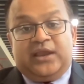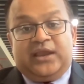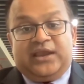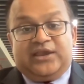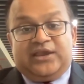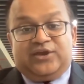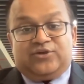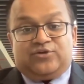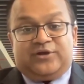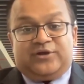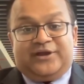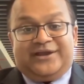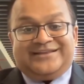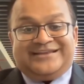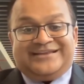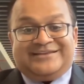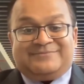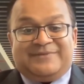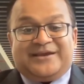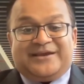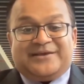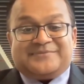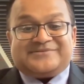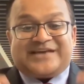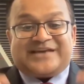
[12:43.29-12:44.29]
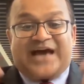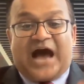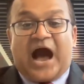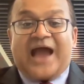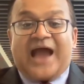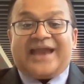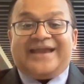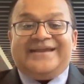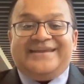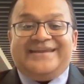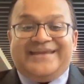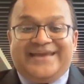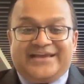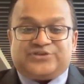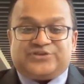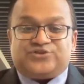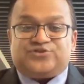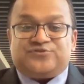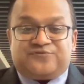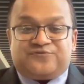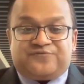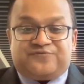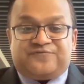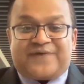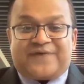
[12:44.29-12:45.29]
It becomes an
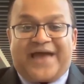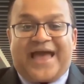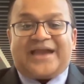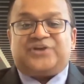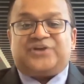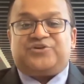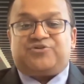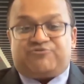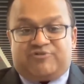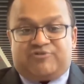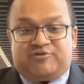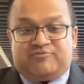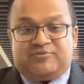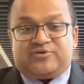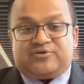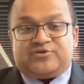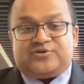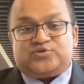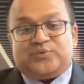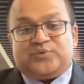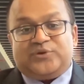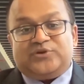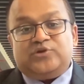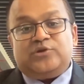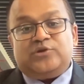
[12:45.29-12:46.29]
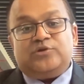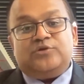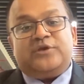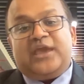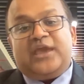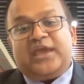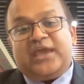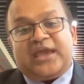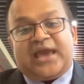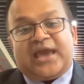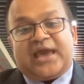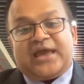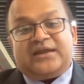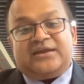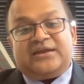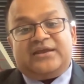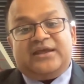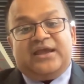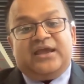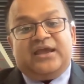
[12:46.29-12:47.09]
ideation factory, because when you're looking at